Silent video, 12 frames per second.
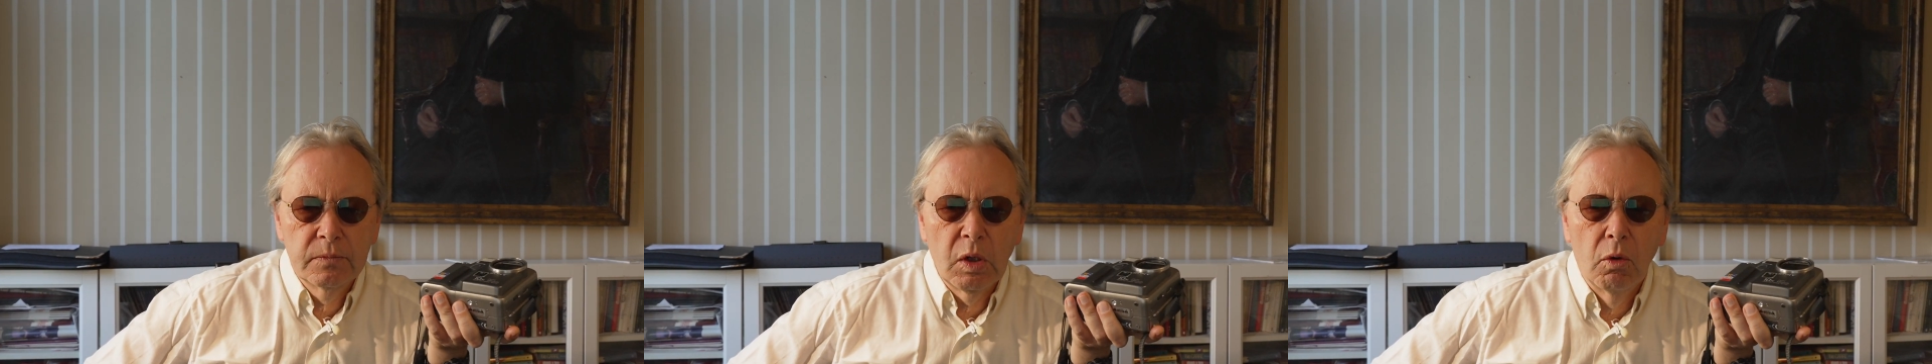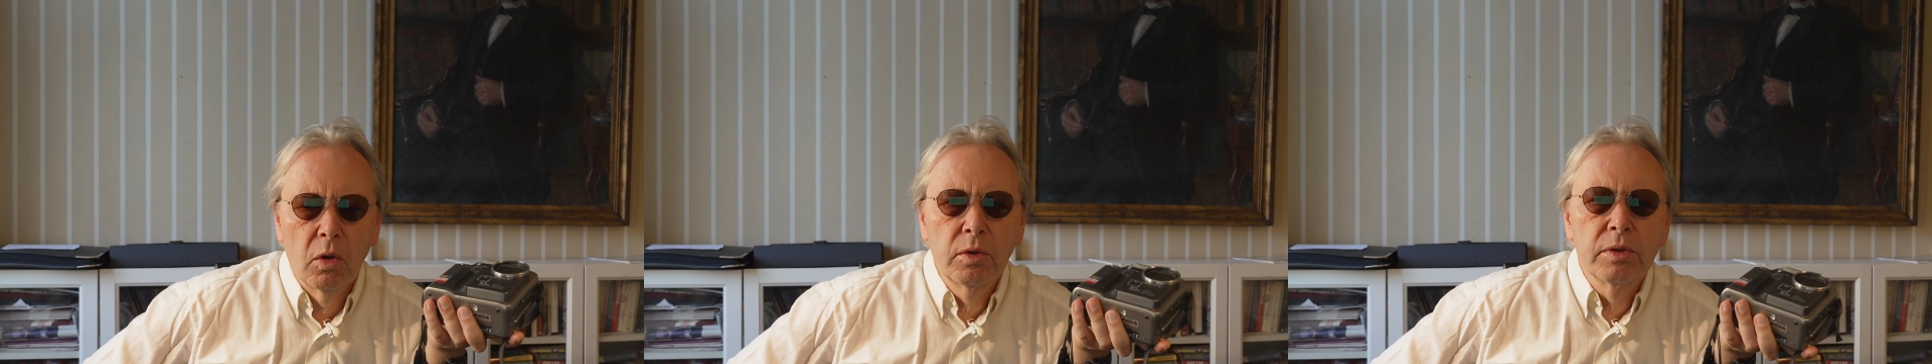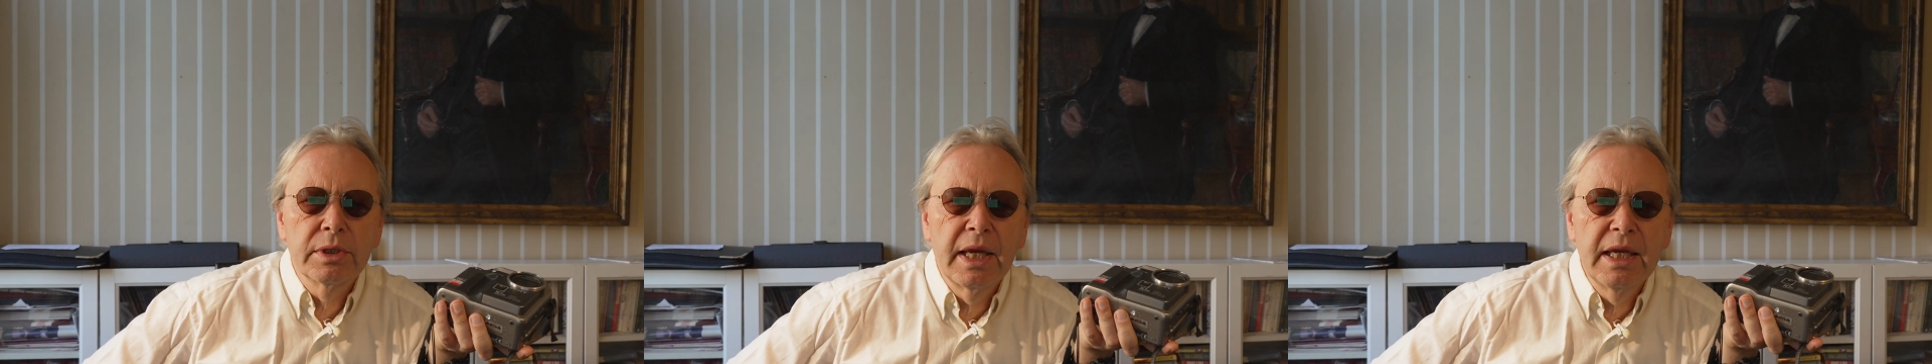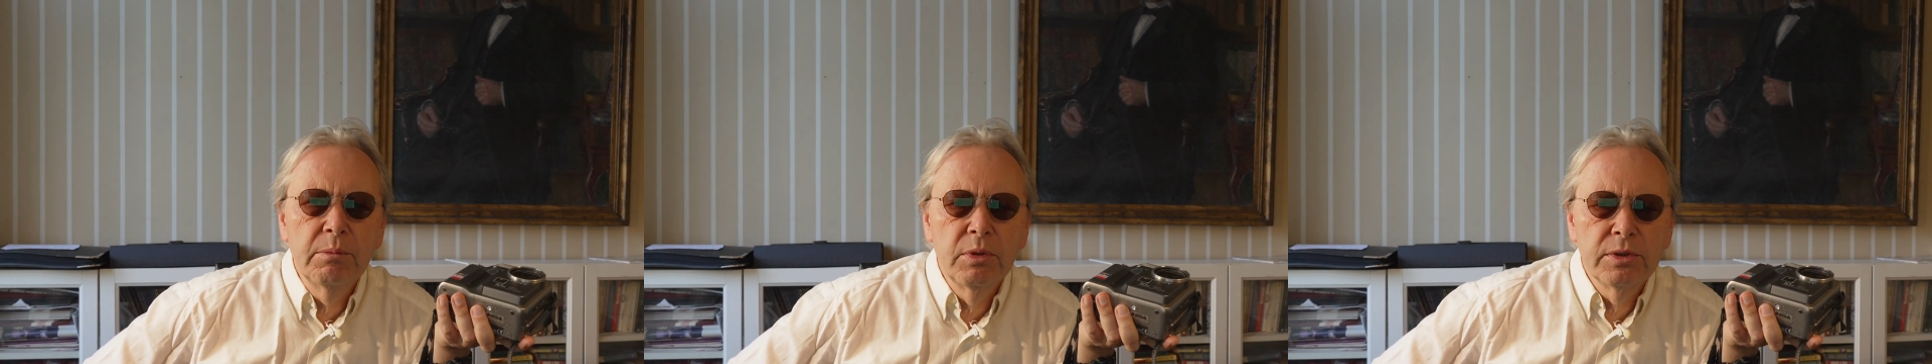awkward
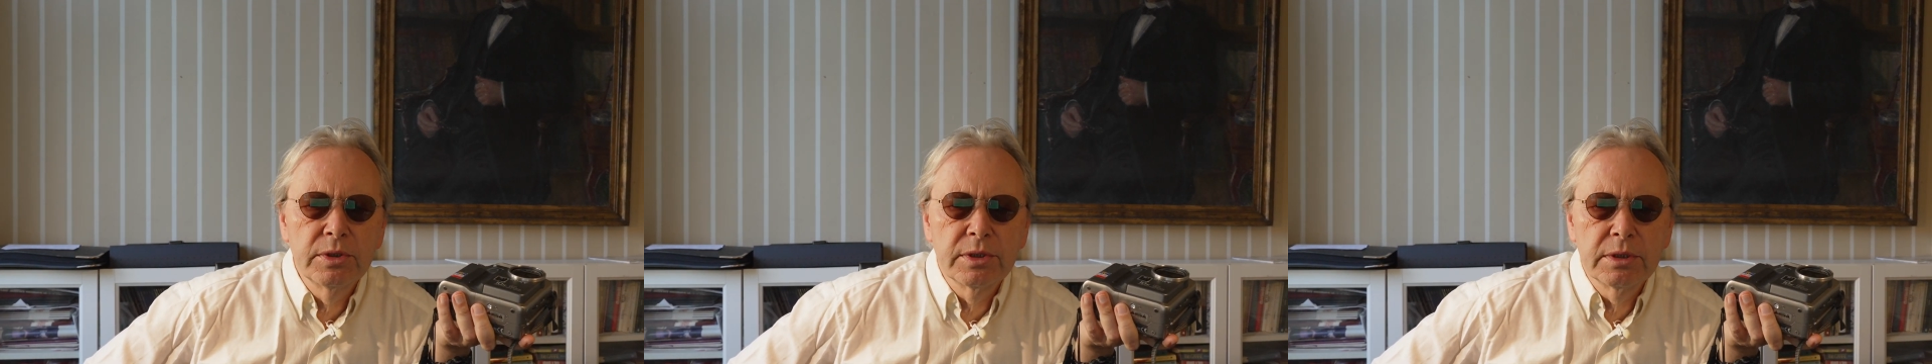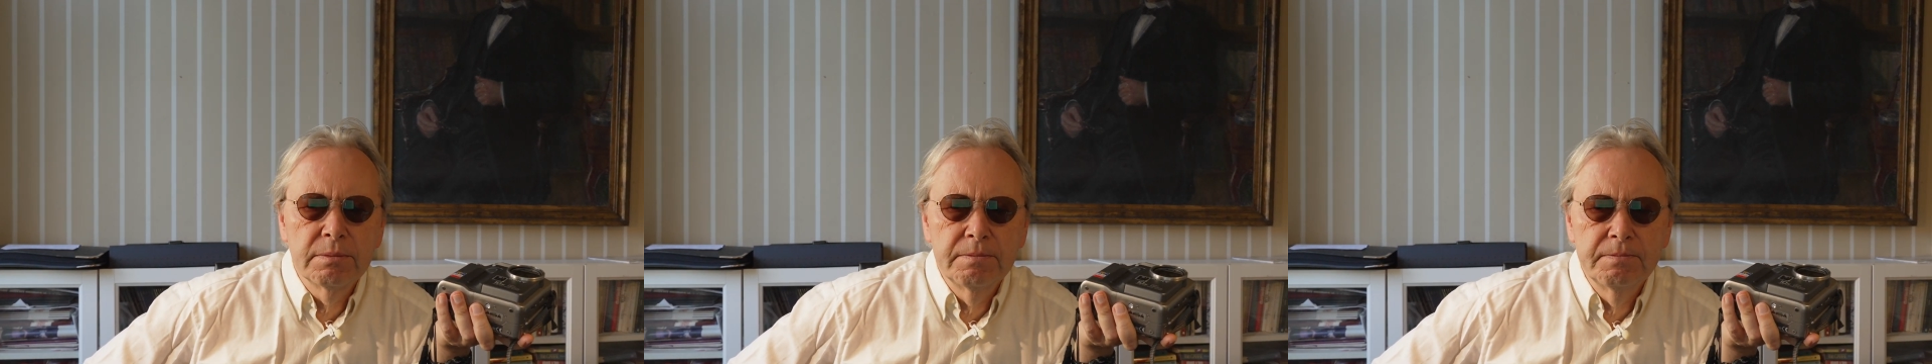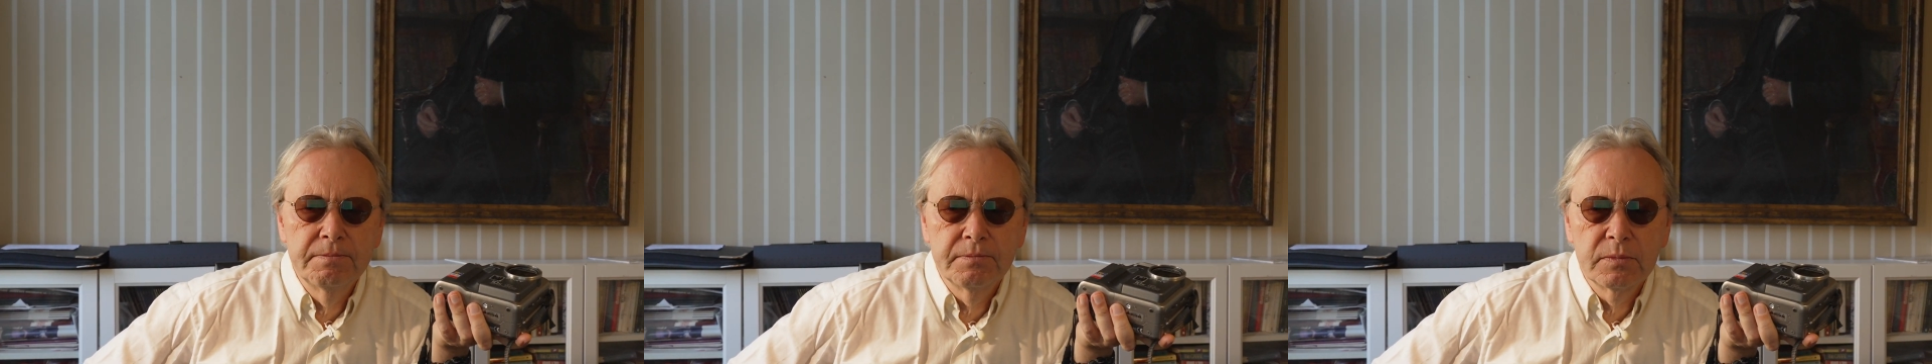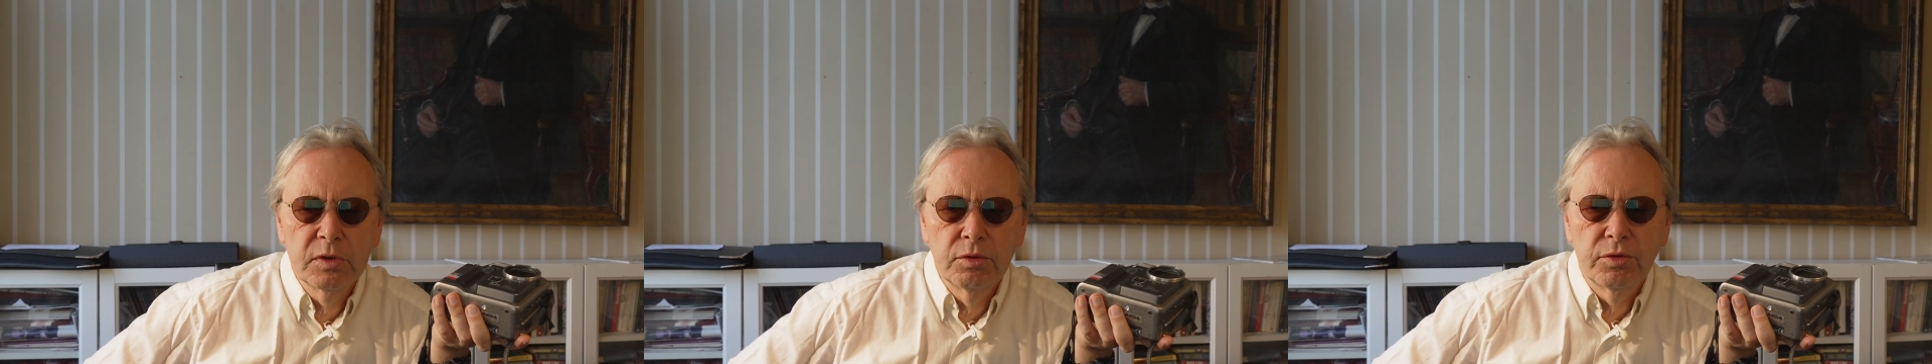cables
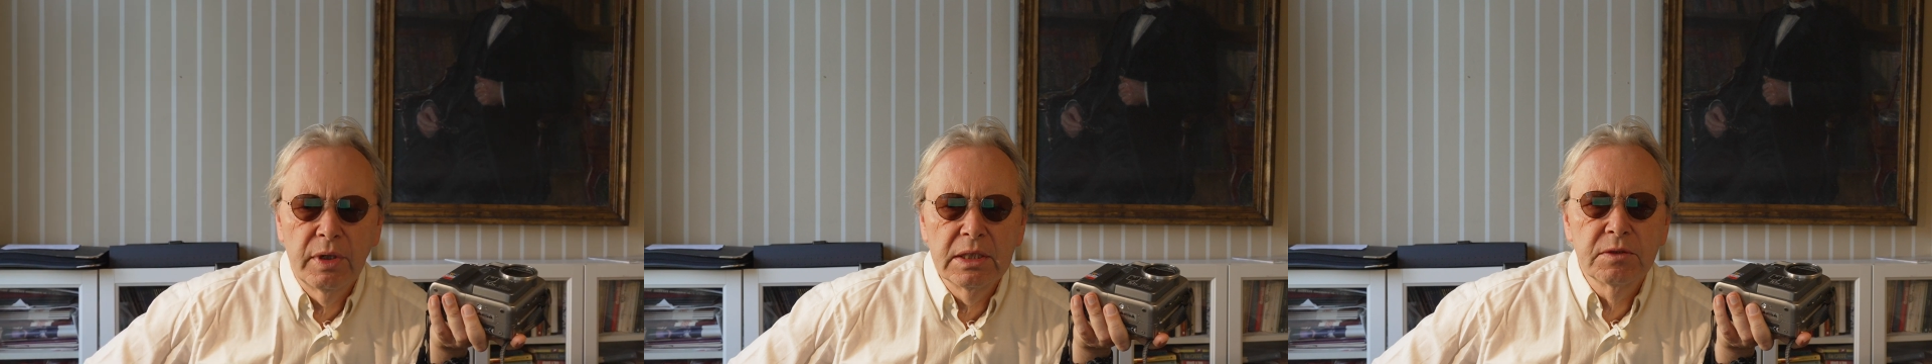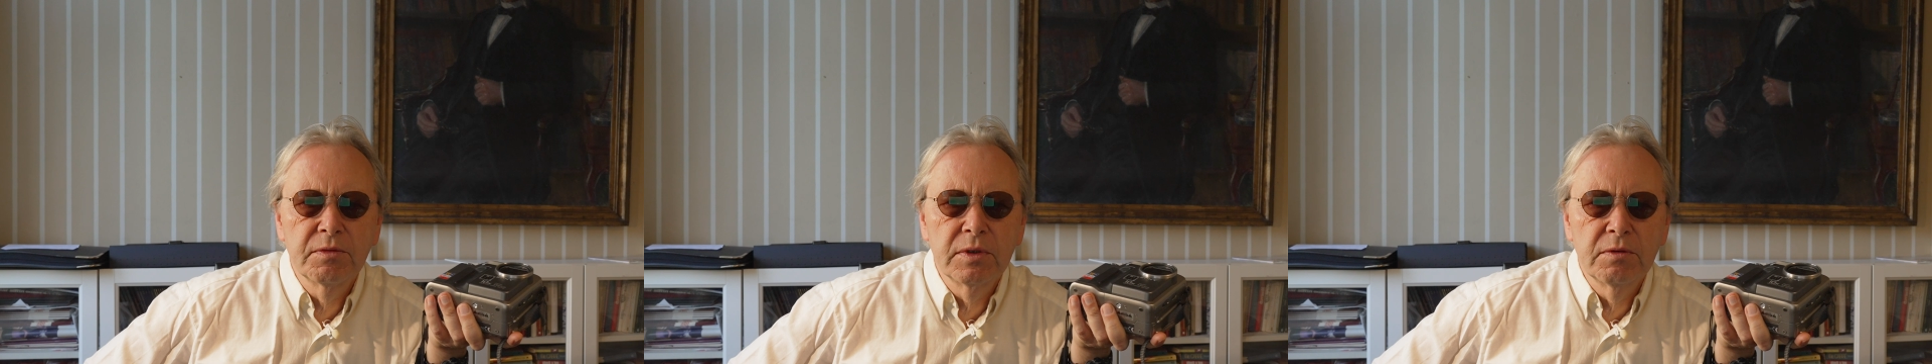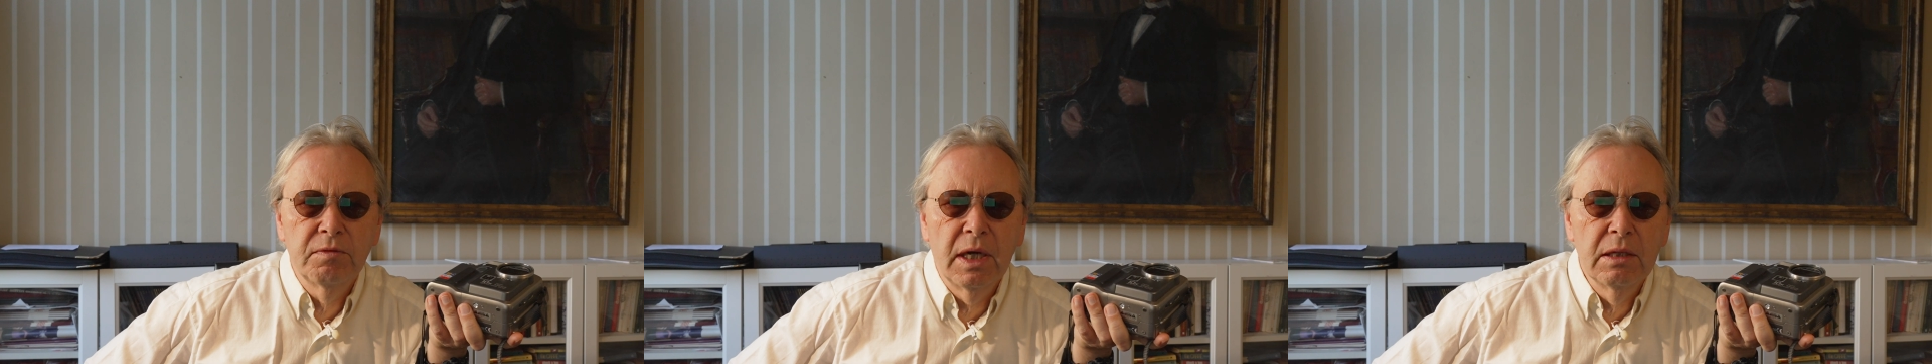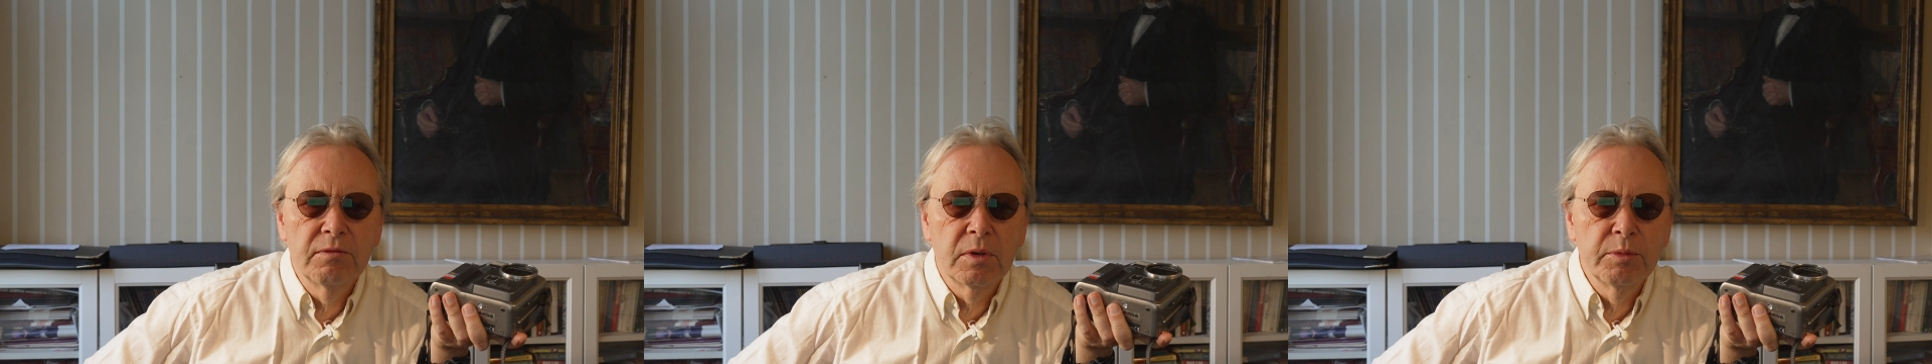to transfer the
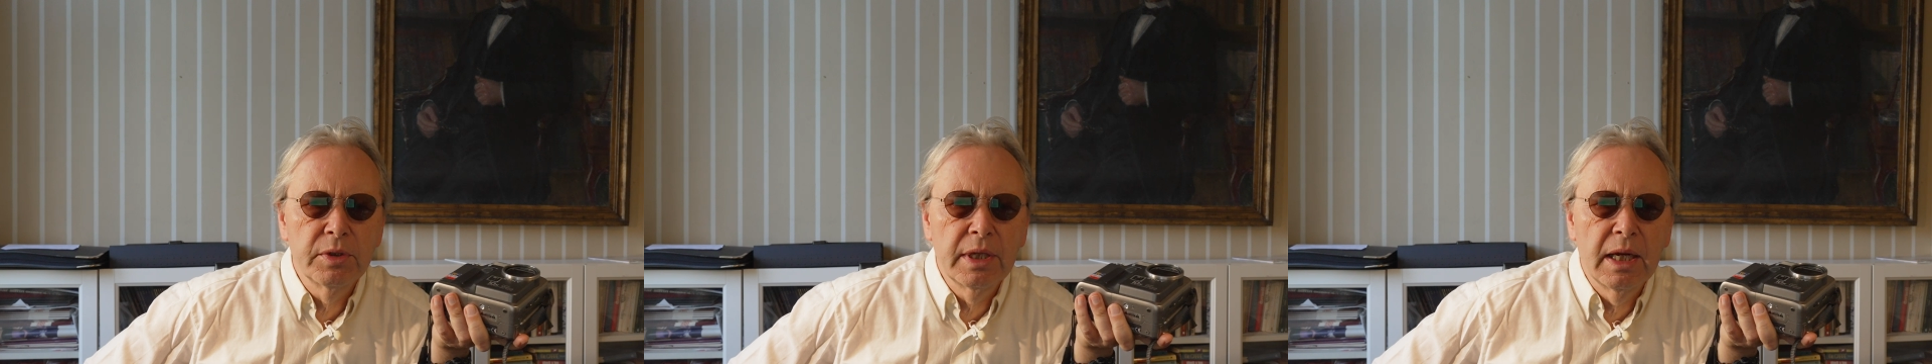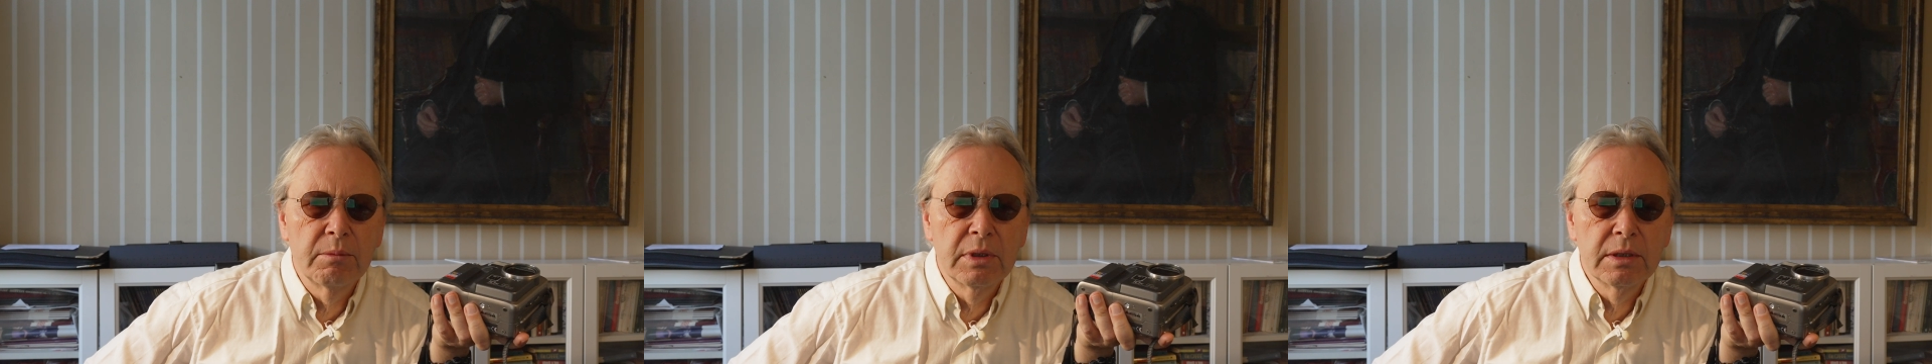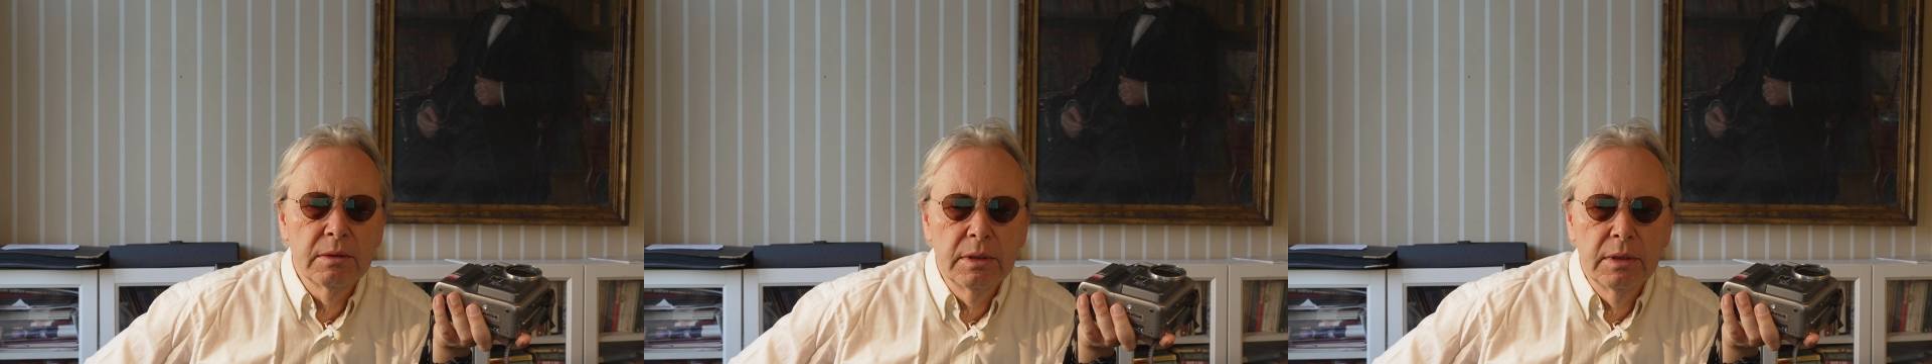file from your camera.